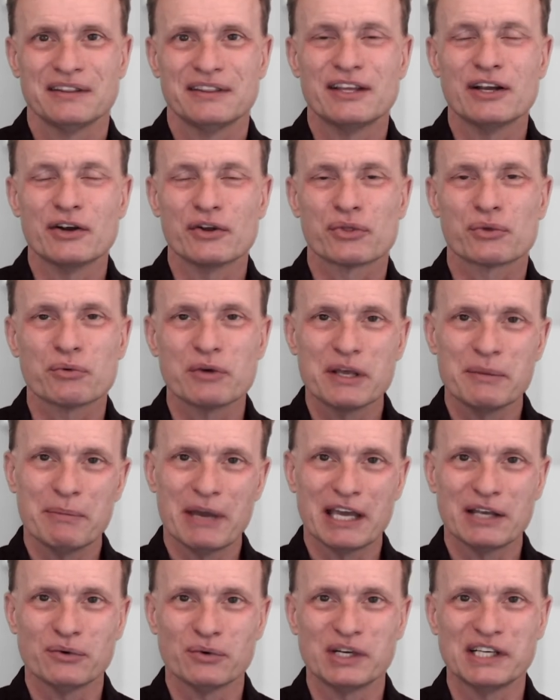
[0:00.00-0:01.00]
There are three
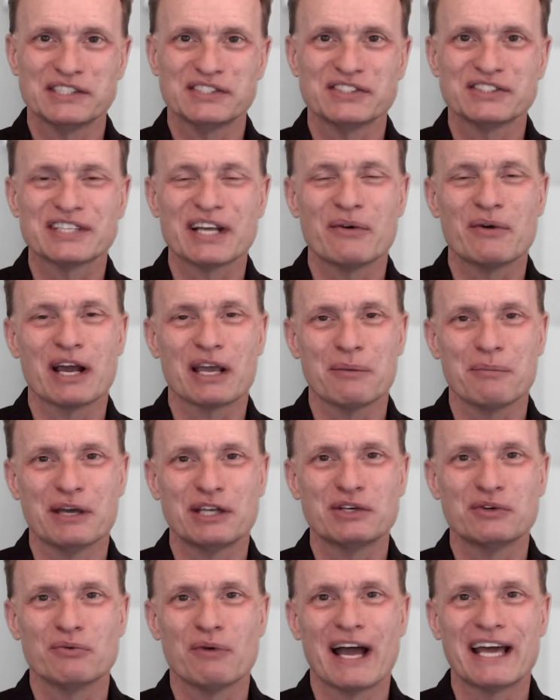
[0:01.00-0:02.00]
main reasons I
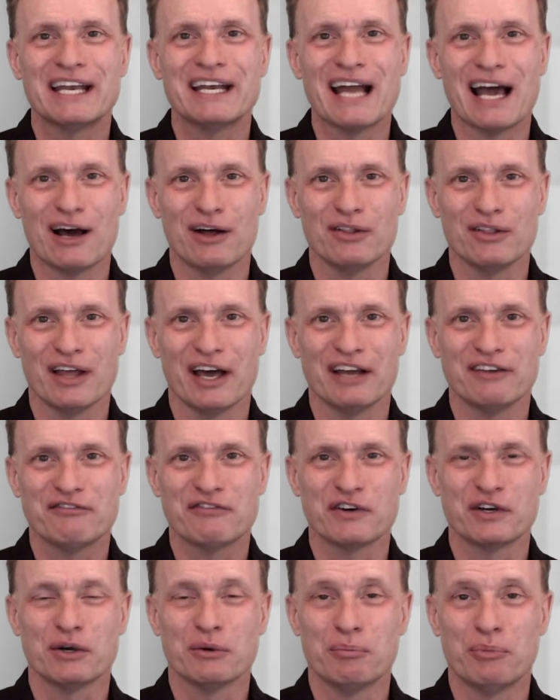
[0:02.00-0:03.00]
recommend you write an outline
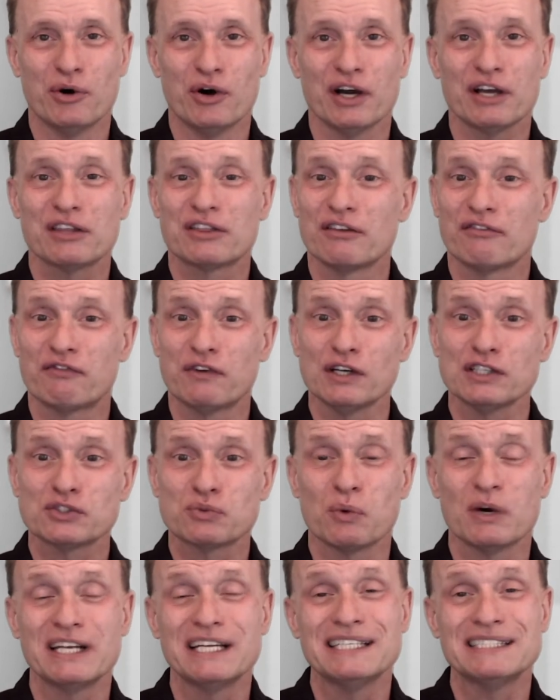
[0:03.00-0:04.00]
for your book. The first
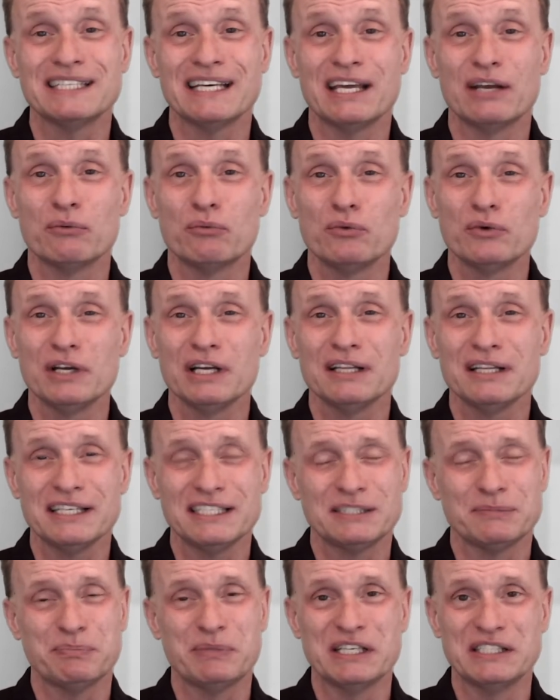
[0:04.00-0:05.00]
one is it really
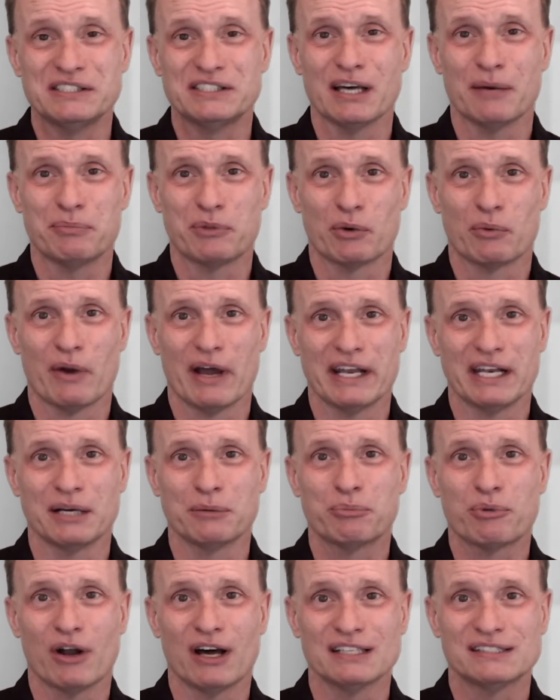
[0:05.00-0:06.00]
speeds up the writing
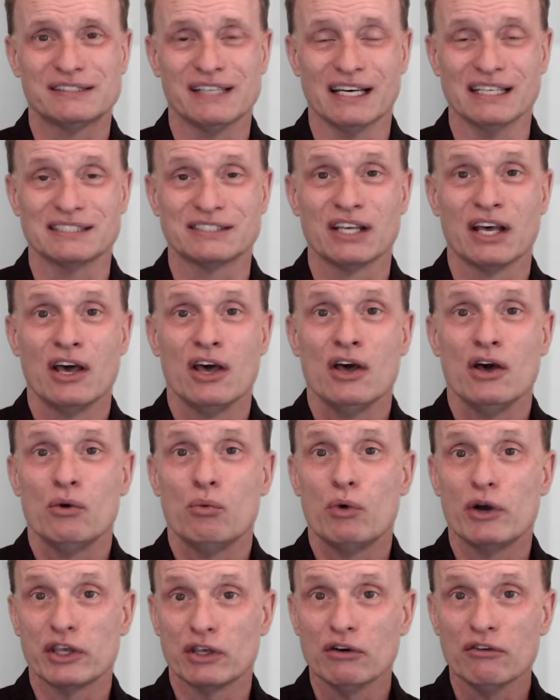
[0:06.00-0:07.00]
process.
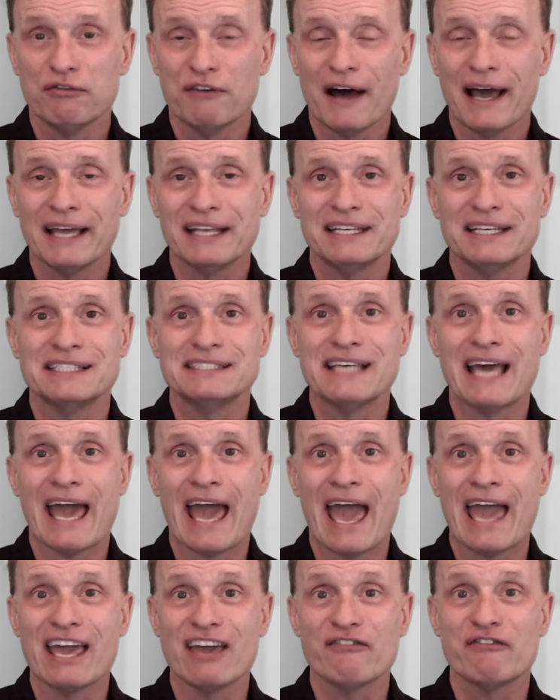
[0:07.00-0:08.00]
What you'll find is
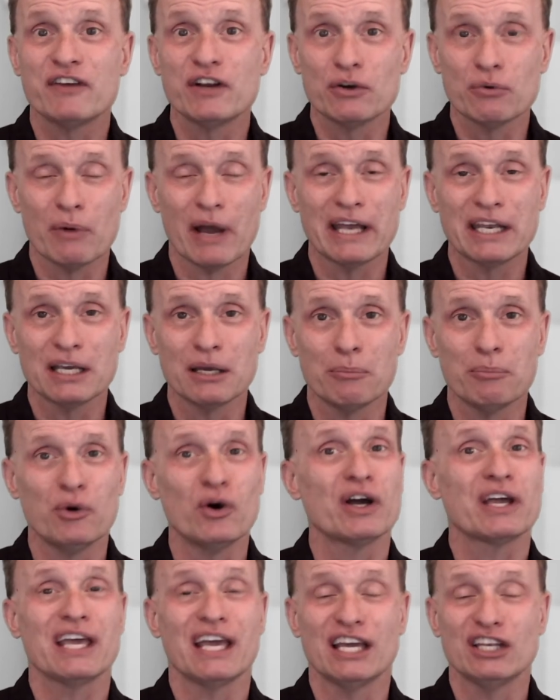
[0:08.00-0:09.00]
if you're writing a
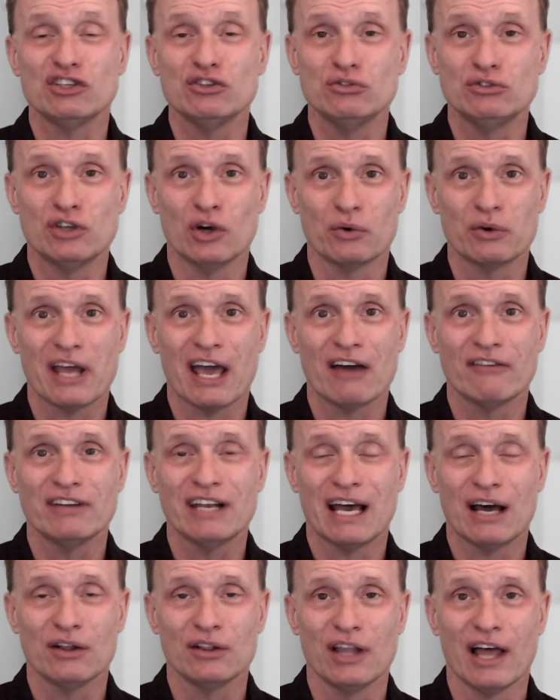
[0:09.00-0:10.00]
book and you don't have an
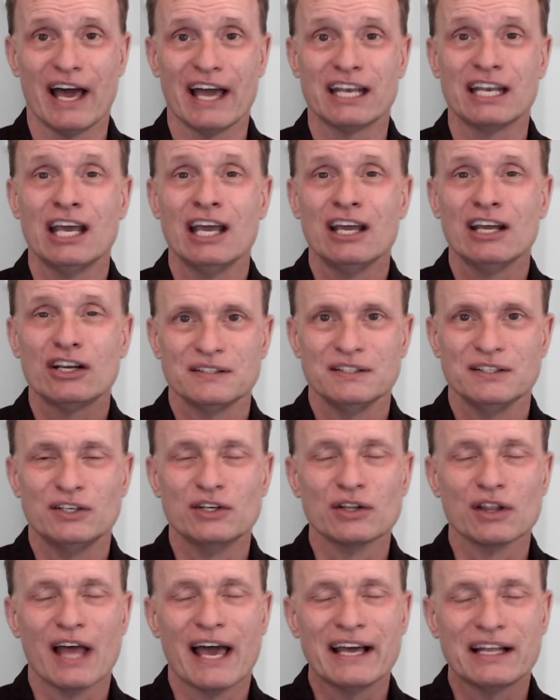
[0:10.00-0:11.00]
outline,
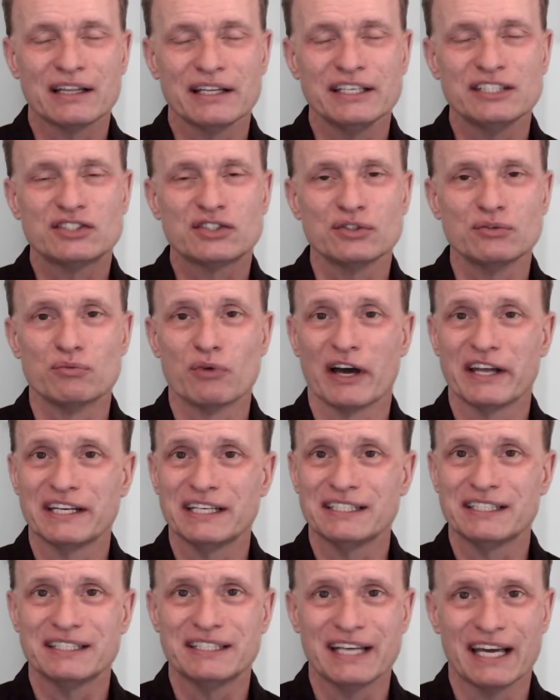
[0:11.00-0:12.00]
you're likely to run
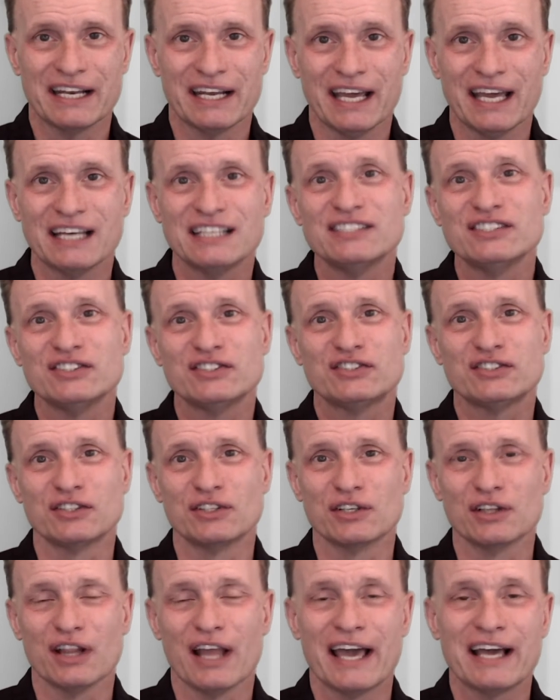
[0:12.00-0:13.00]
into dead ends.
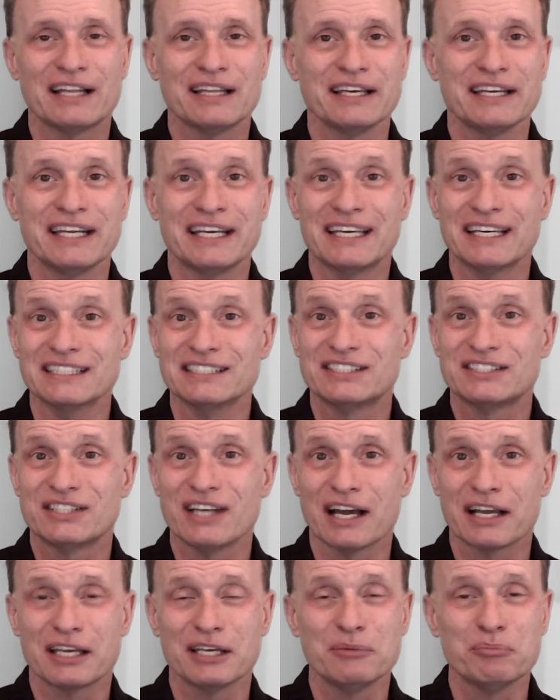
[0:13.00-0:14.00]
You're likely to get
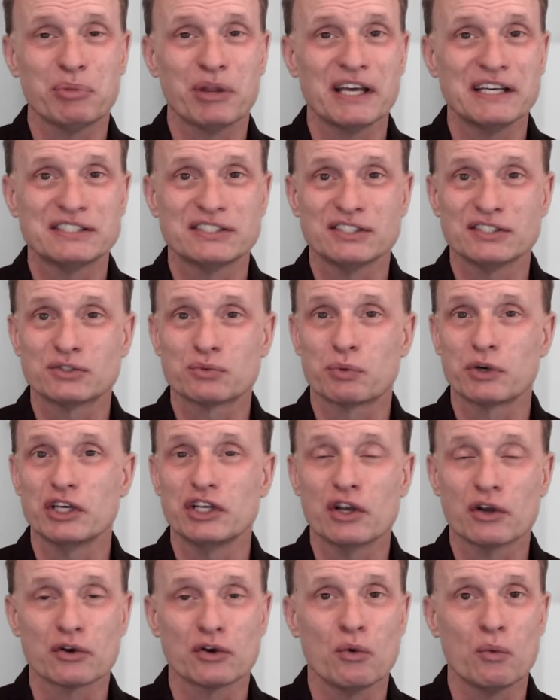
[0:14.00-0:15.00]
stuck in places where
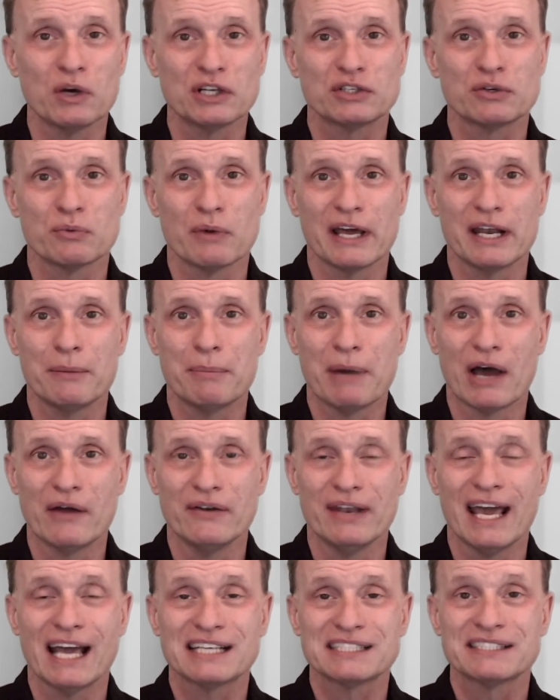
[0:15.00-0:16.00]
you don't know what to write about
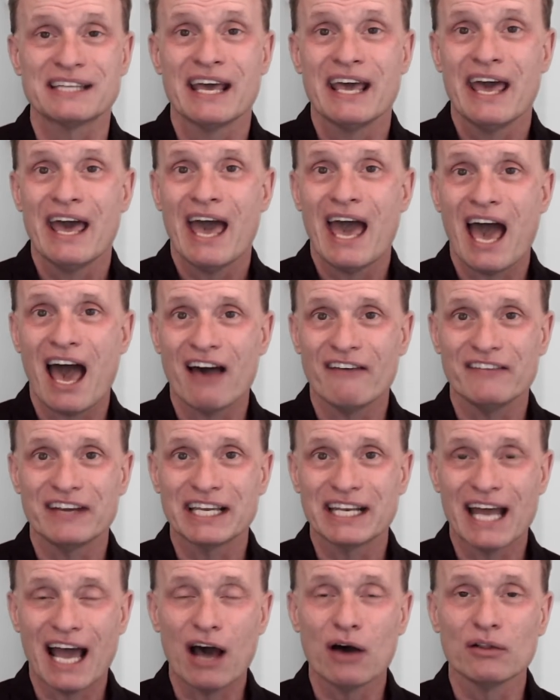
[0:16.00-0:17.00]
next. Having
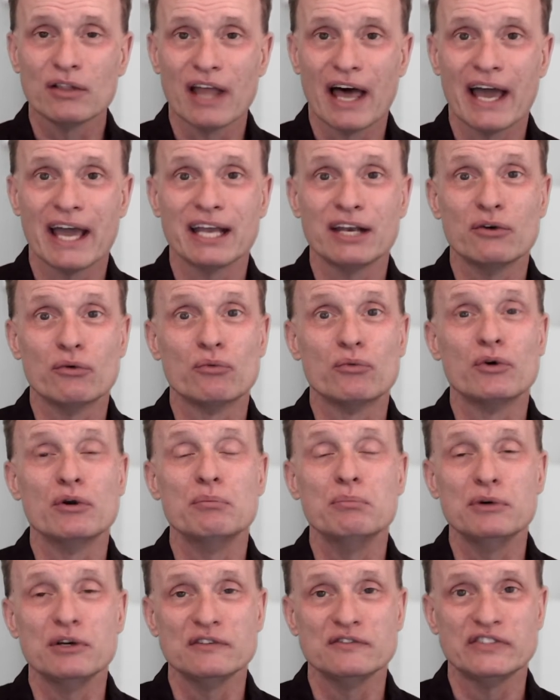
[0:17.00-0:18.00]
an outline
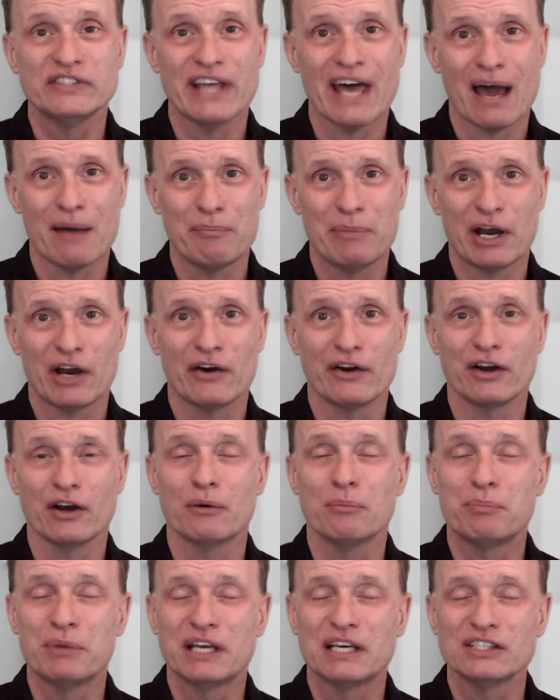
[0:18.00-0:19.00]
removes that
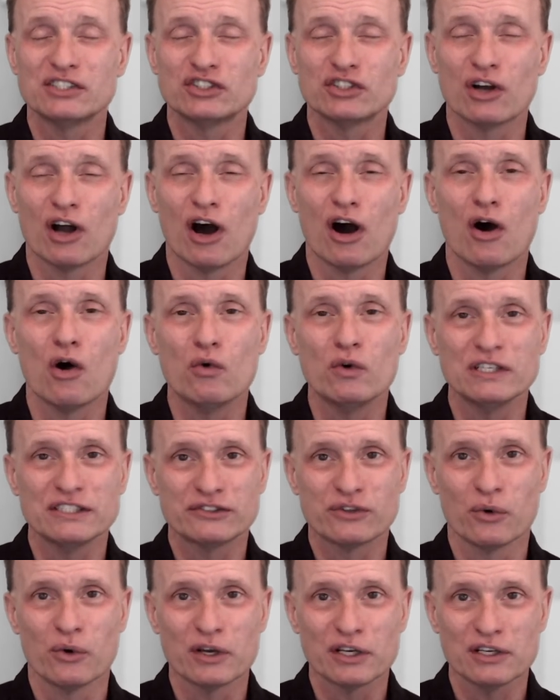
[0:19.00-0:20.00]
barrier because you're always
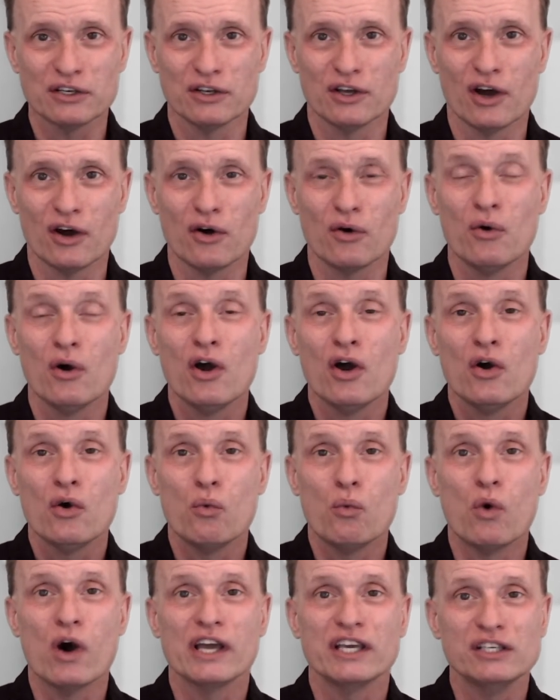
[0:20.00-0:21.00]
going to know
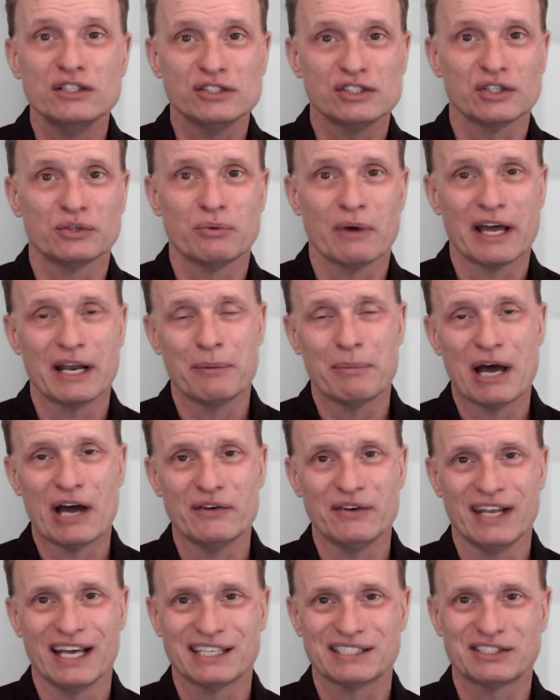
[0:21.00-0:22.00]
what you should write
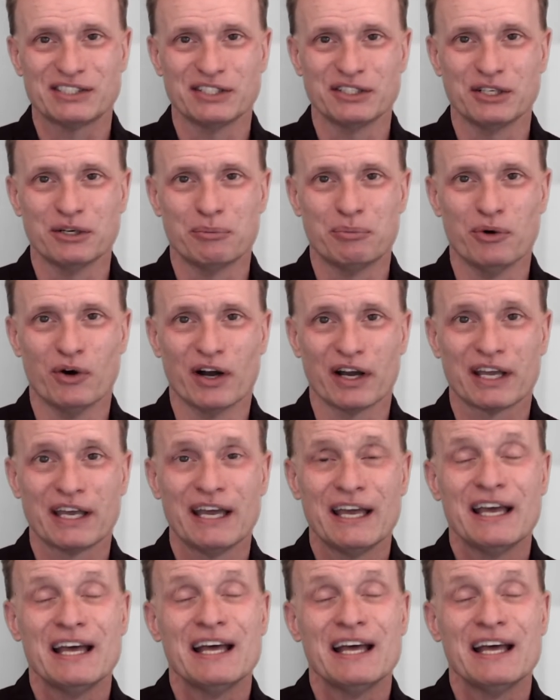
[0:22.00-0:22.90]
about next in your book.